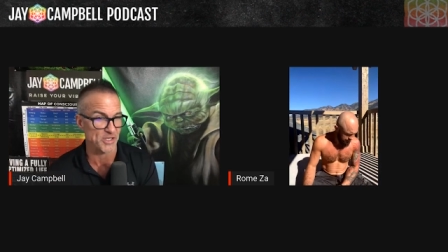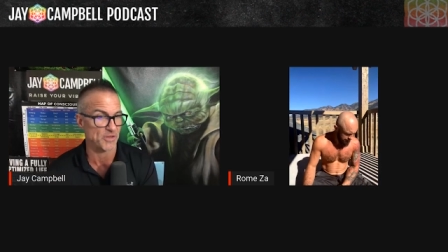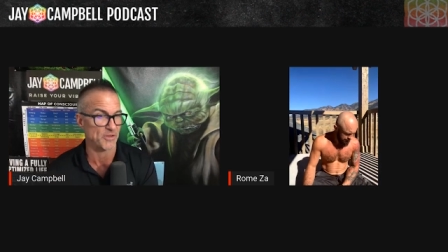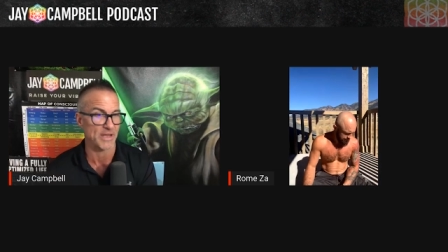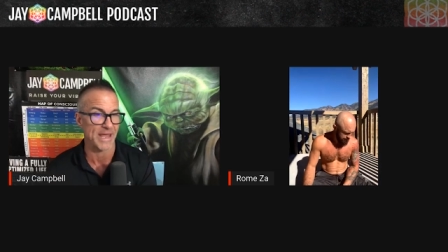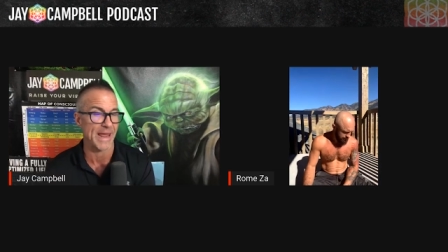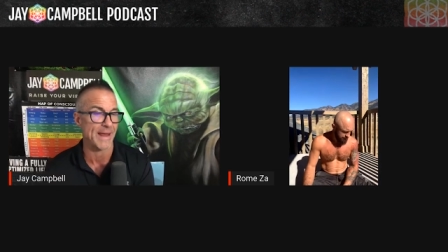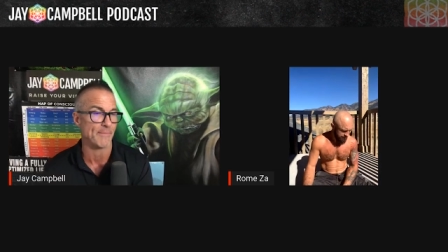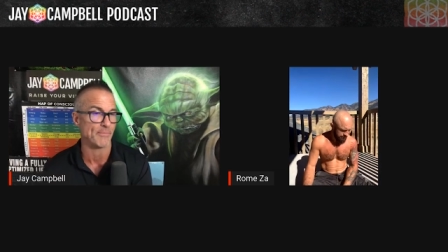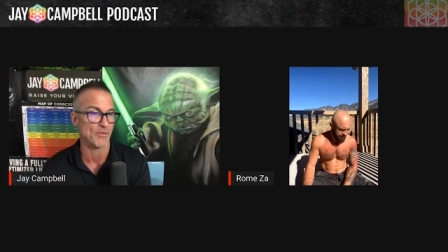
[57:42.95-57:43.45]
The
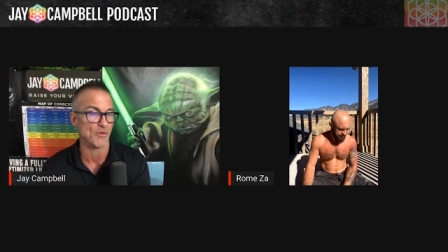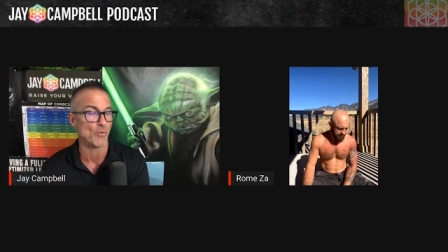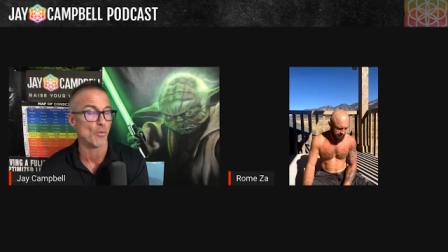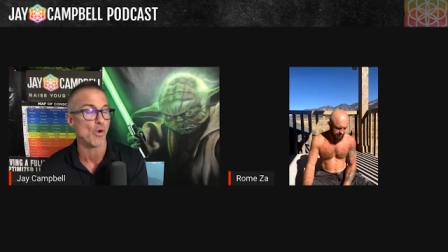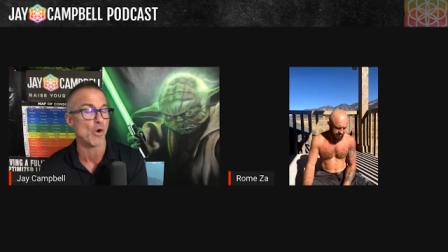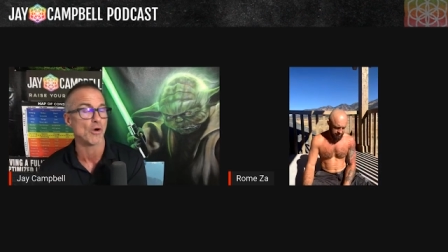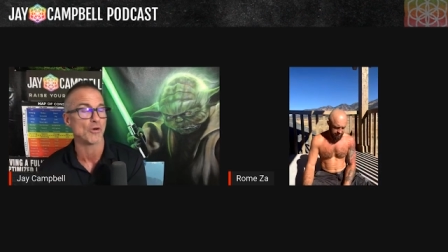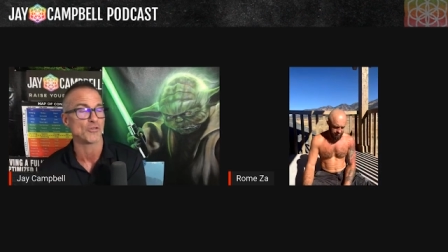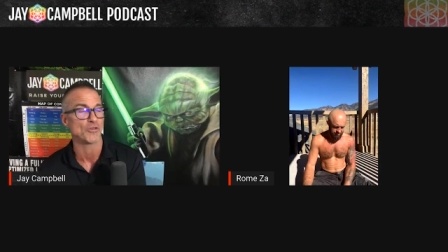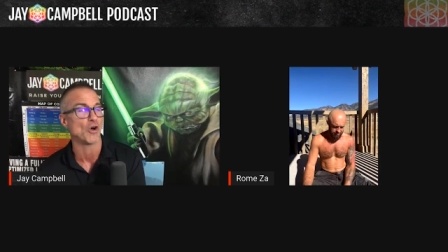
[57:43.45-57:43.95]
game, the
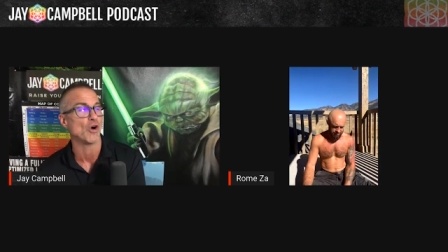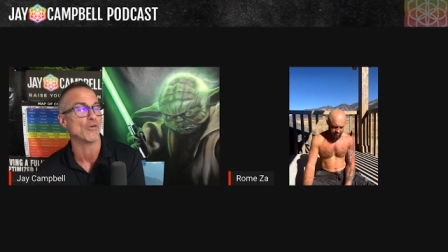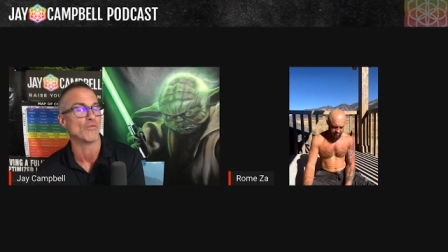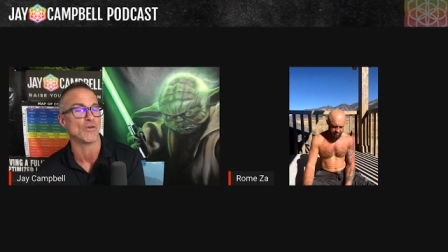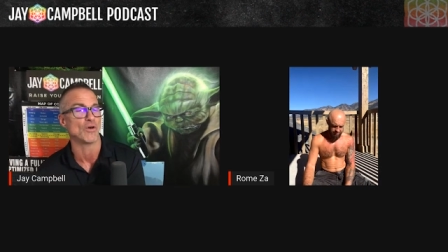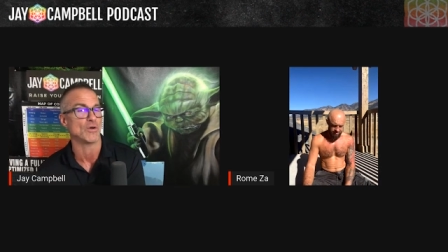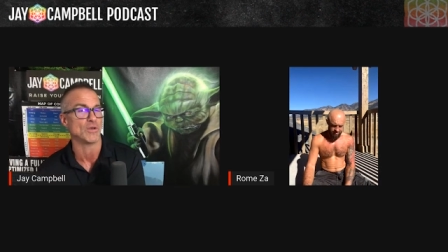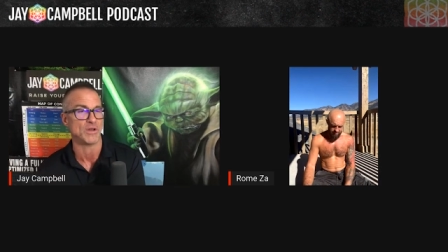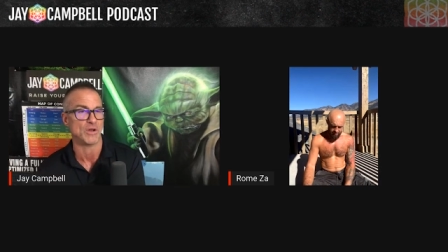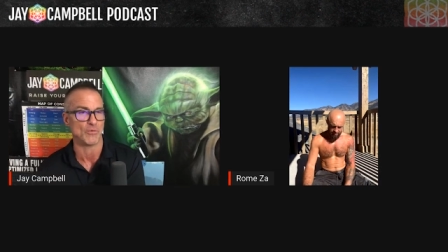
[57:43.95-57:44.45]
war's
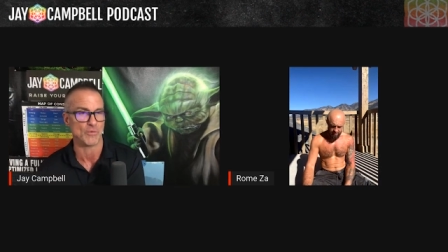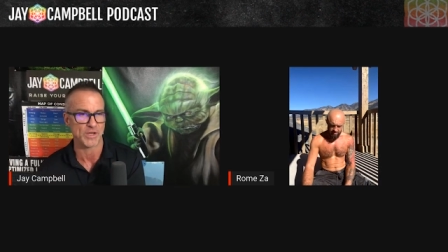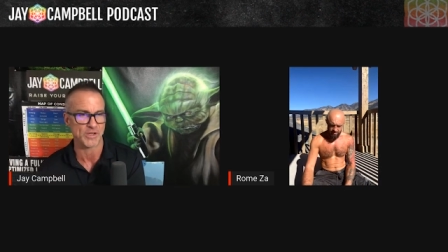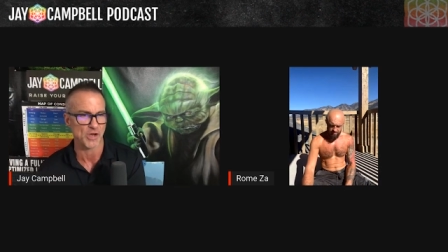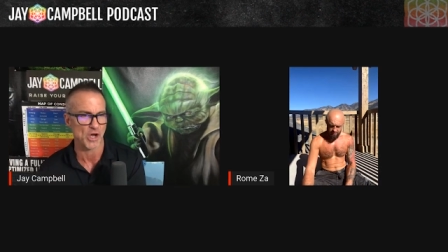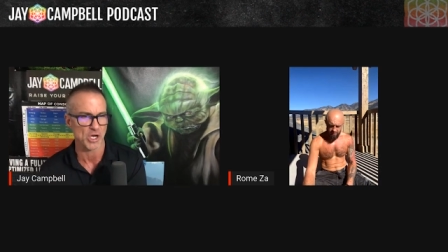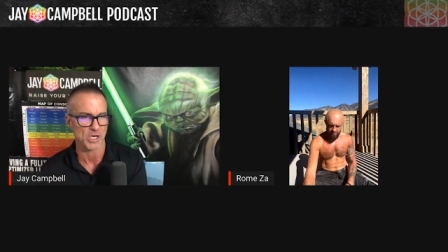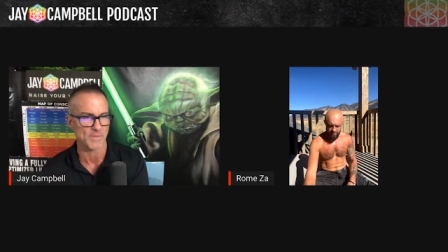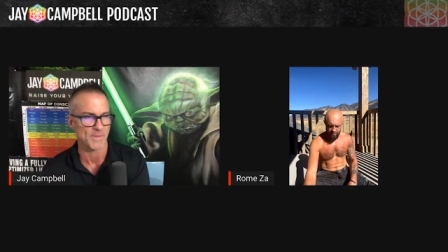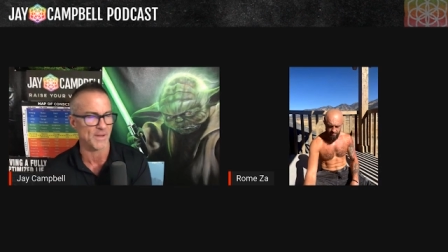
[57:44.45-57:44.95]
over. You know, we
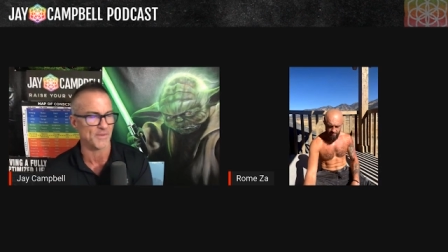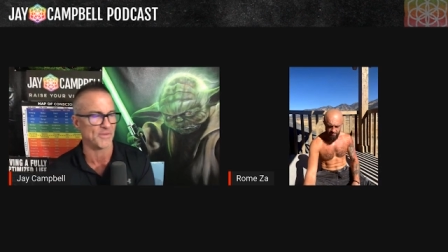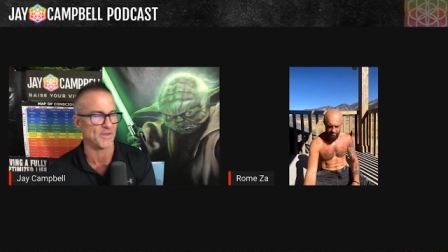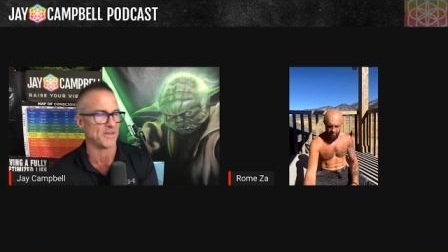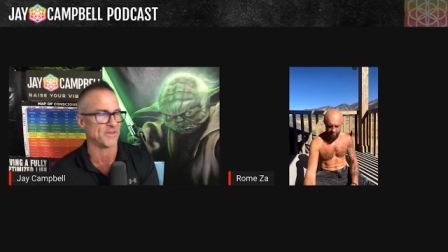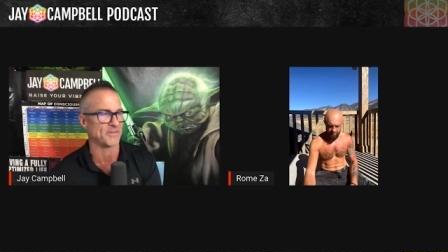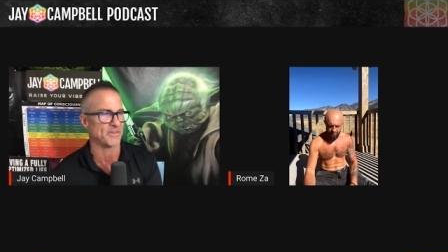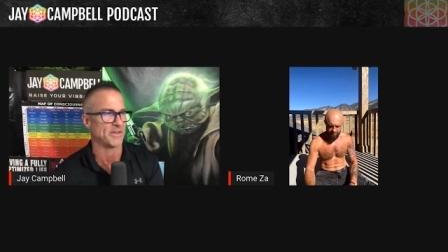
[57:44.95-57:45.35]
talk about this.